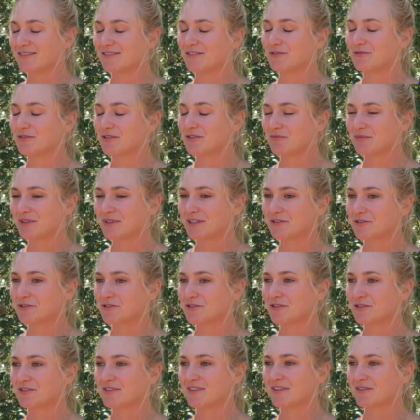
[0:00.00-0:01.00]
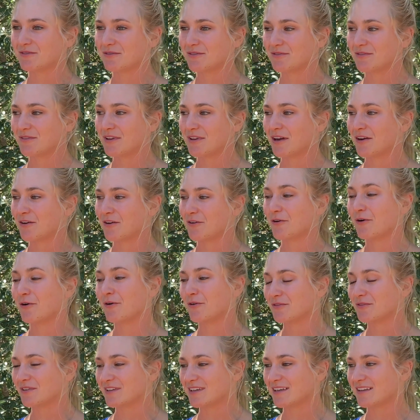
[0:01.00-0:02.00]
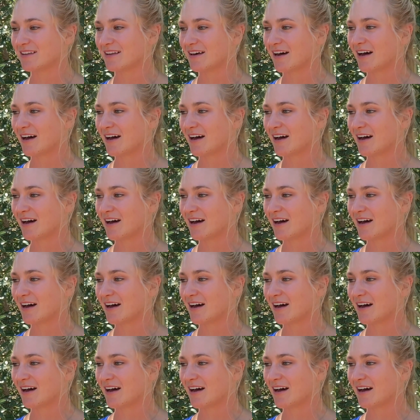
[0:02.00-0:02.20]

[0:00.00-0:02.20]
you can be assured that they are only the